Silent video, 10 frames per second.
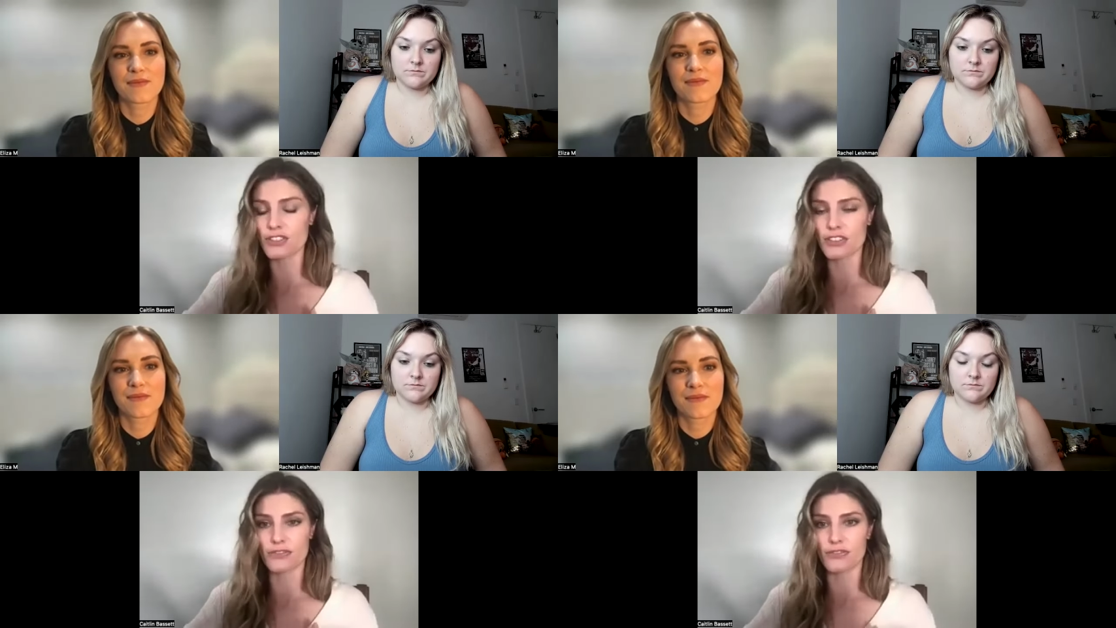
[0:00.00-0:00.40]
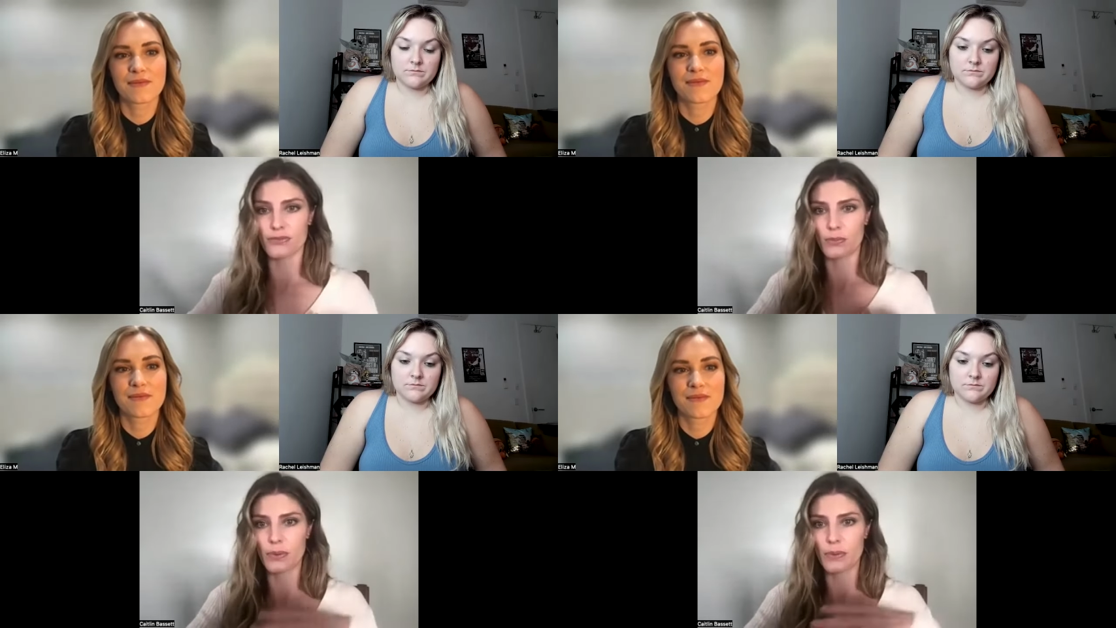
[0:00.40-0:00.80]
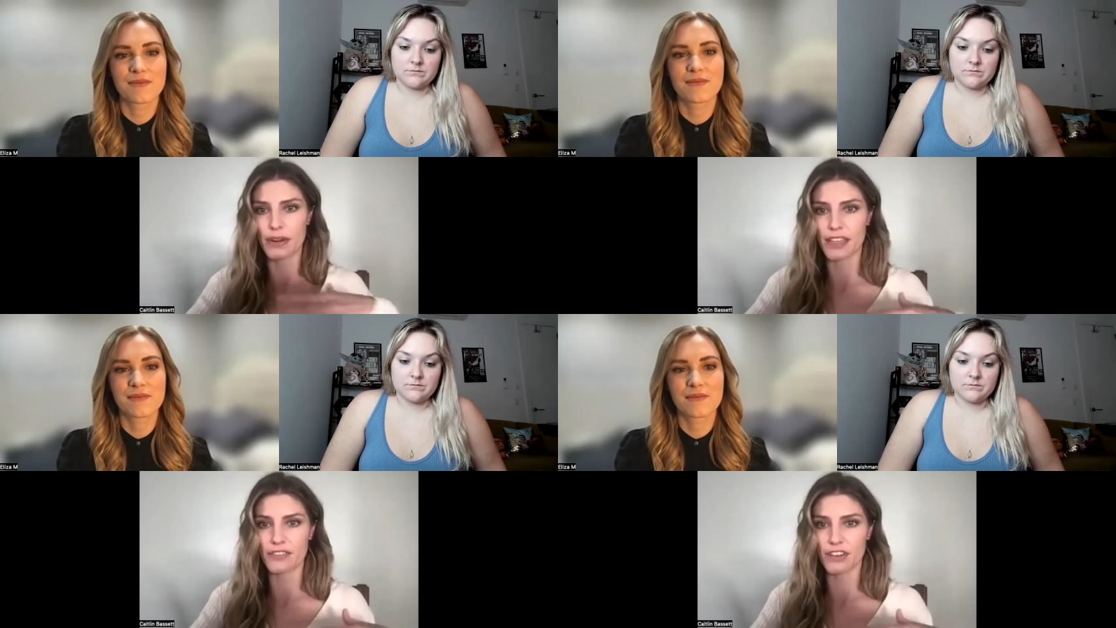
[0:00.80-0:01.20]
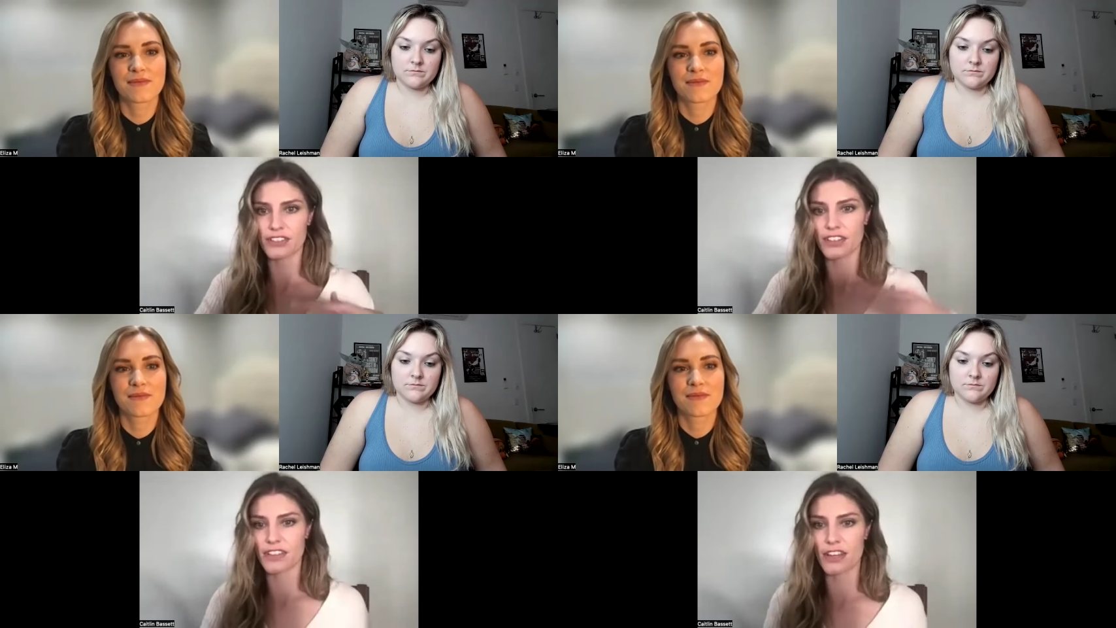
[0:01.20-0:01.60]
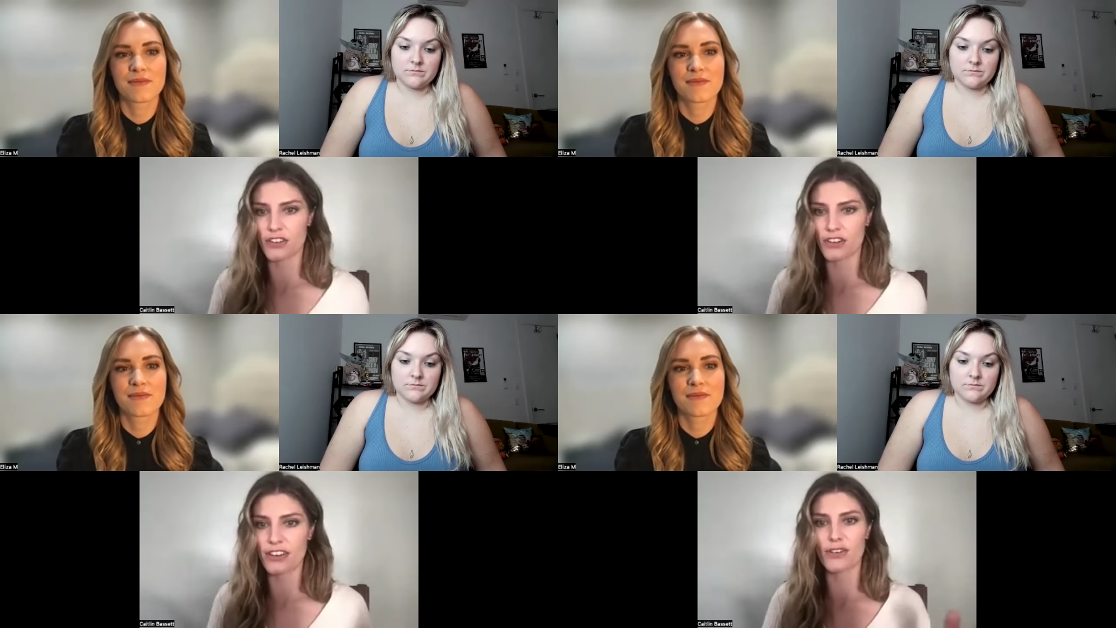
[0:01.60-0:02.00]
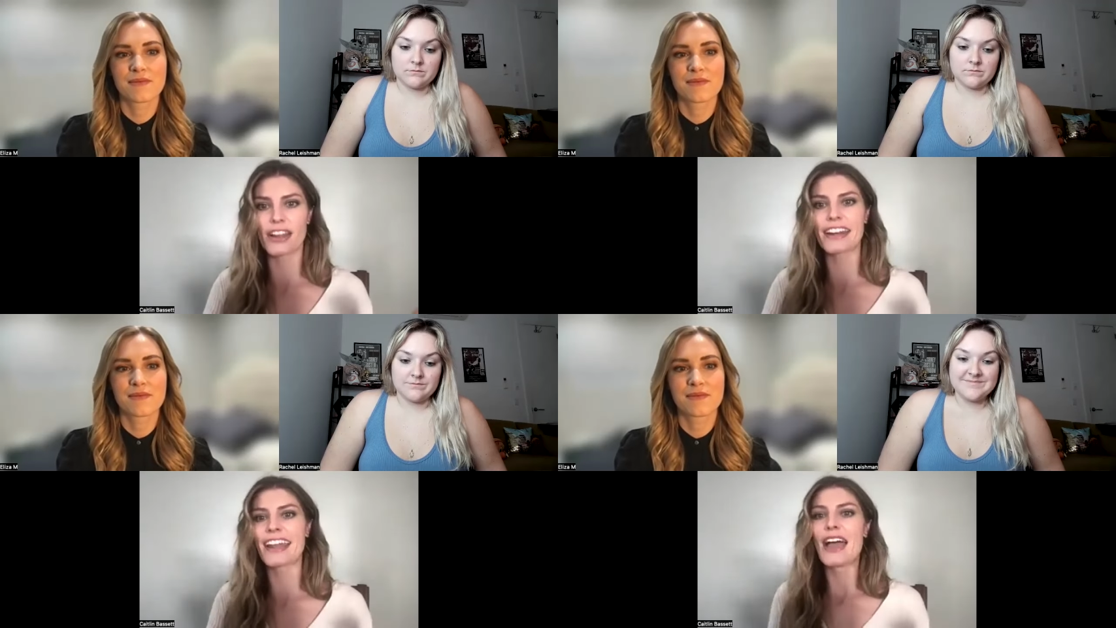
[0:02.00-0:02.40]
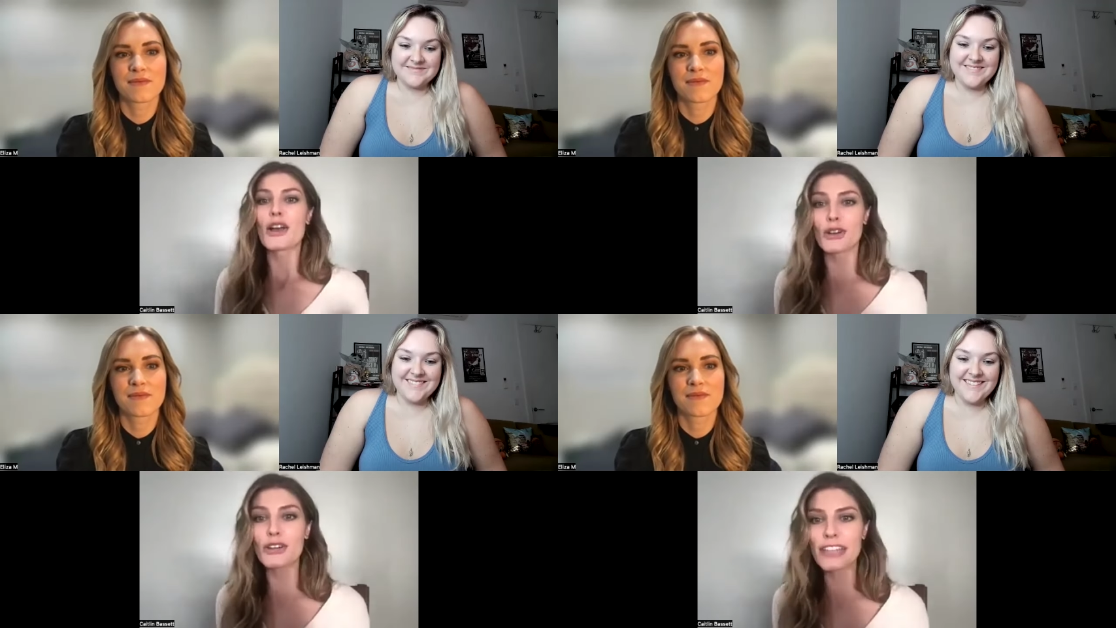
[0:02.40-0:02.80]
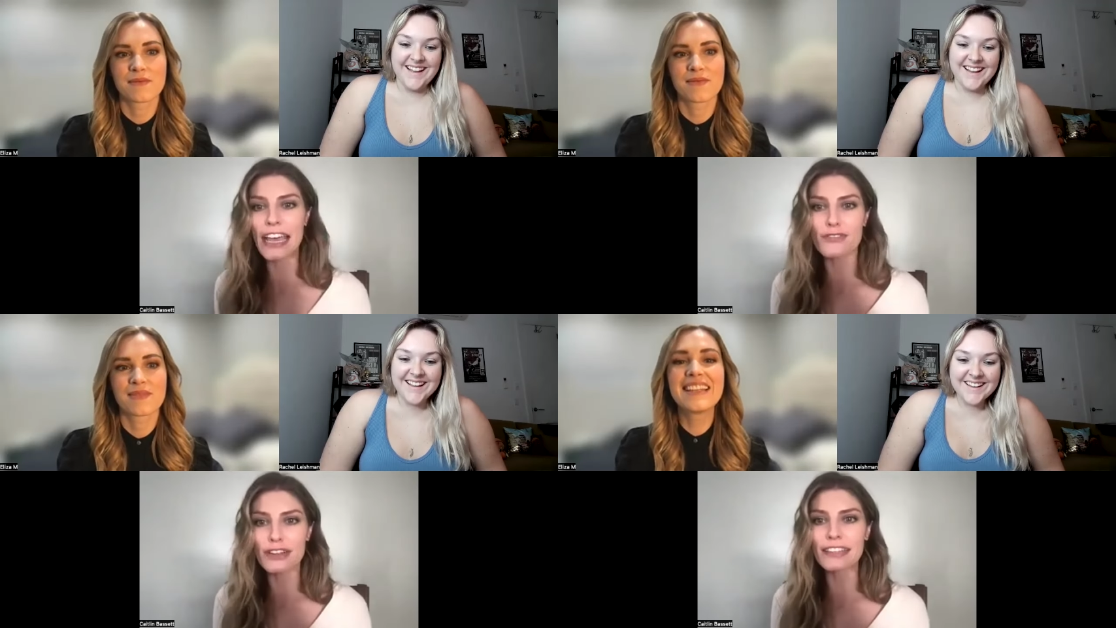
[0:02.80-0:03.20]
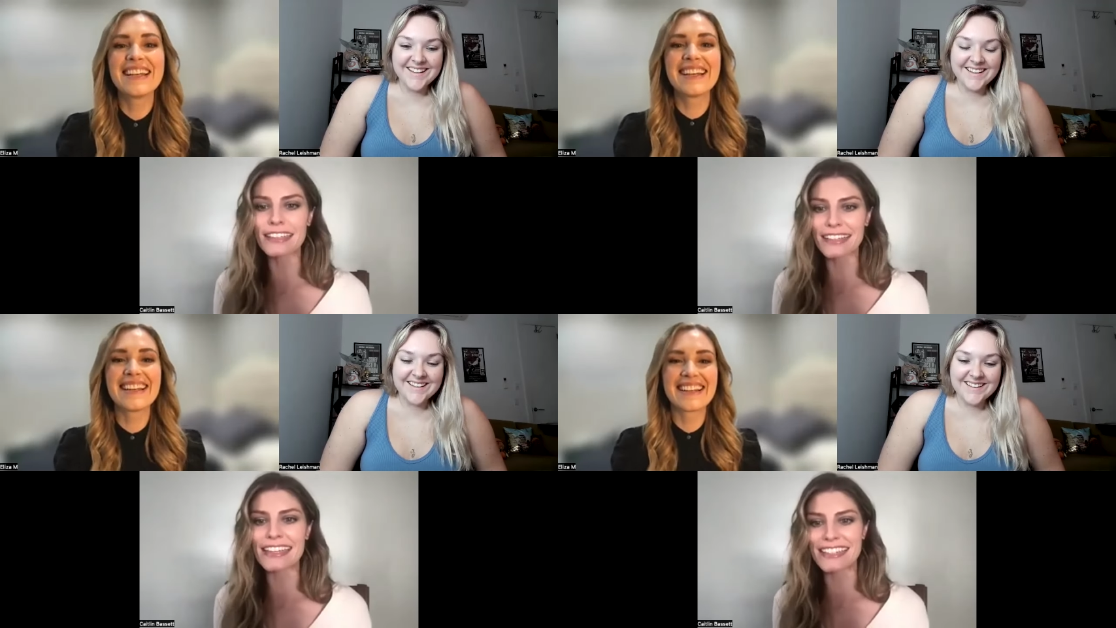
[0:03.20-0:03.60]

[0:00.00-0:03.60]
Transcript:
Speaker 1: if we want to give ourselves any credit for it, could have really leaned